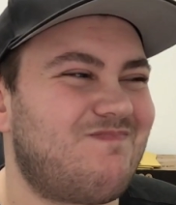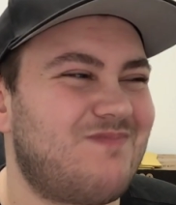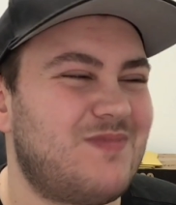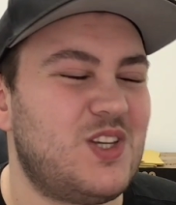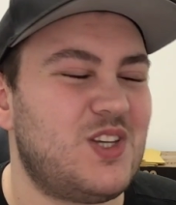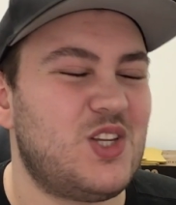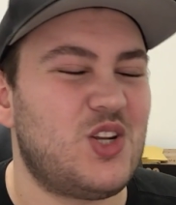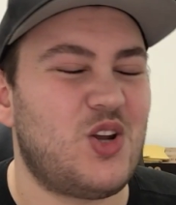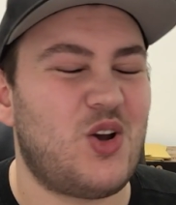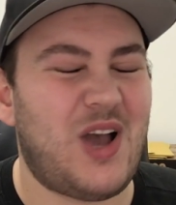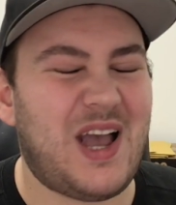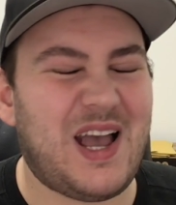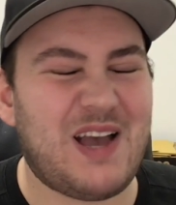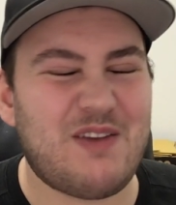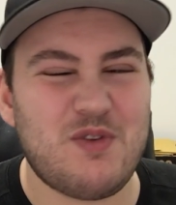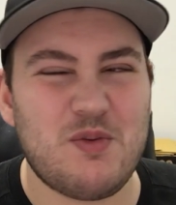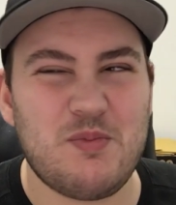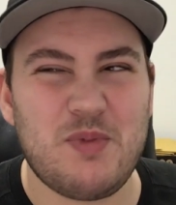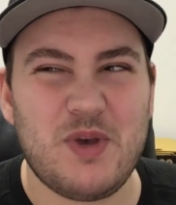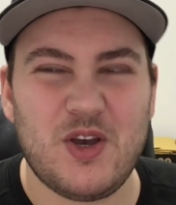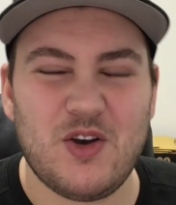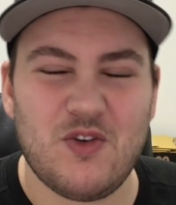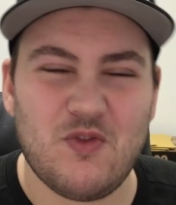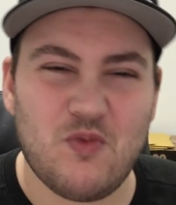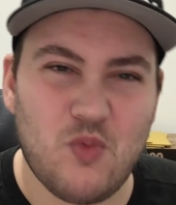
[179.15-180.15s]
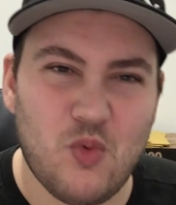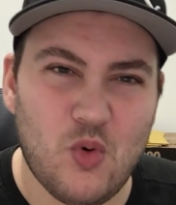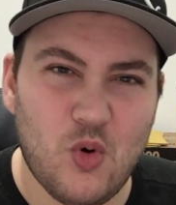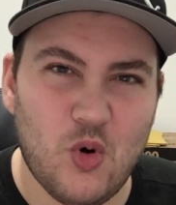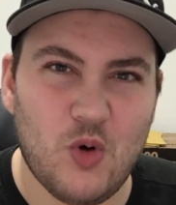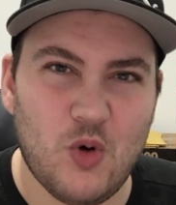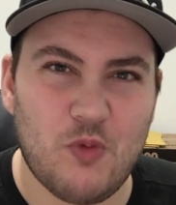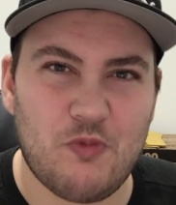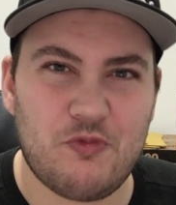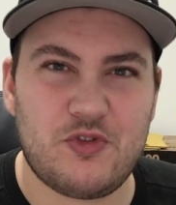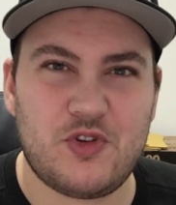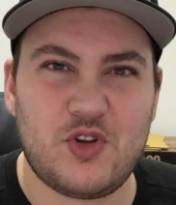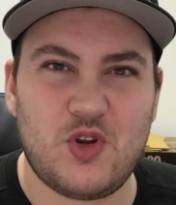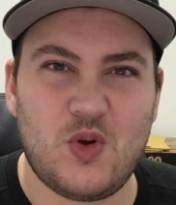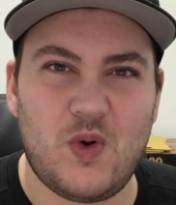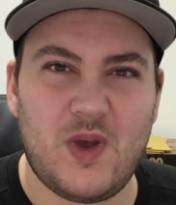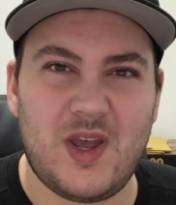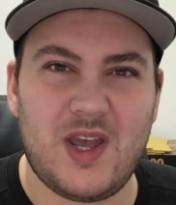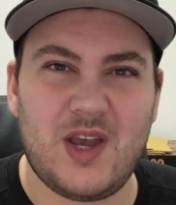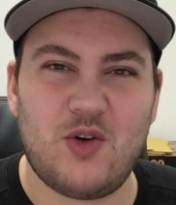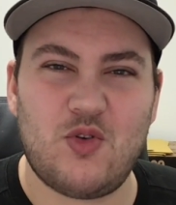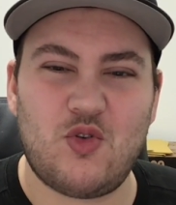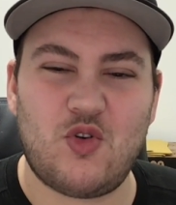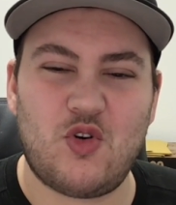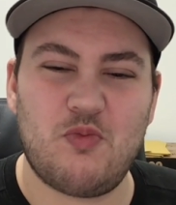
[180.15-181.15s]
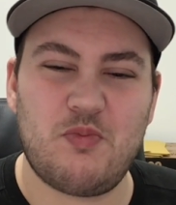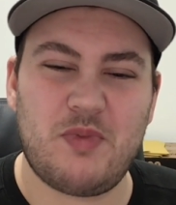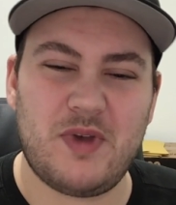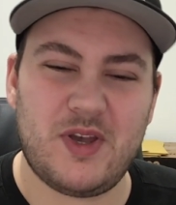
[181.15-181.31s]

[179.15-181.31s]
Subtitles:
have a bit of warmth to it or a bit